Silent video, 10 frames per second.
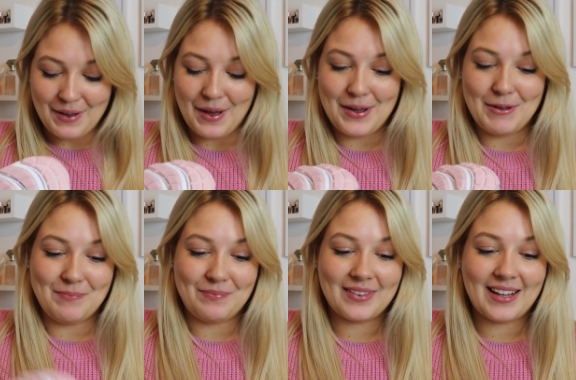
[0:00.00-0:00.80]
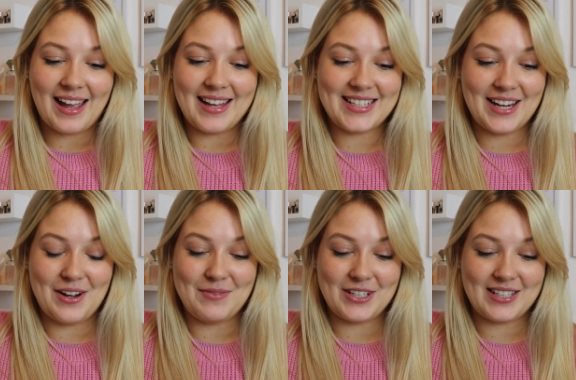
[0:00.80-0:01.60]
and yeah,
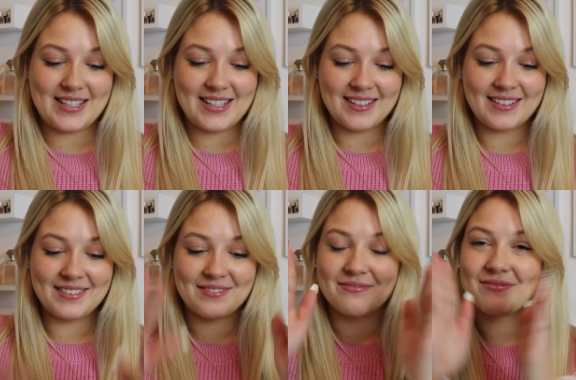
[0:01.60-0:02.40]
I'm just